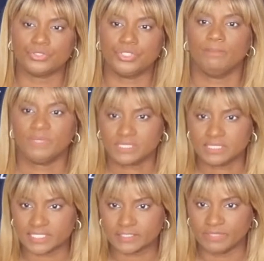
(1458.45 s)
to the
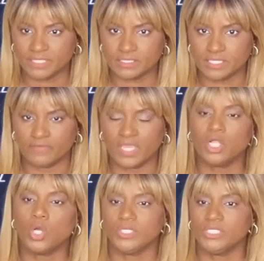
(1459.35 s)
business expenses
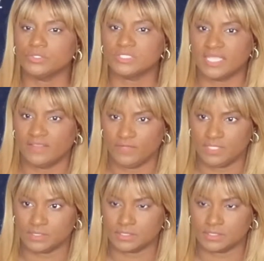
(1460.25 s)
and go into savings.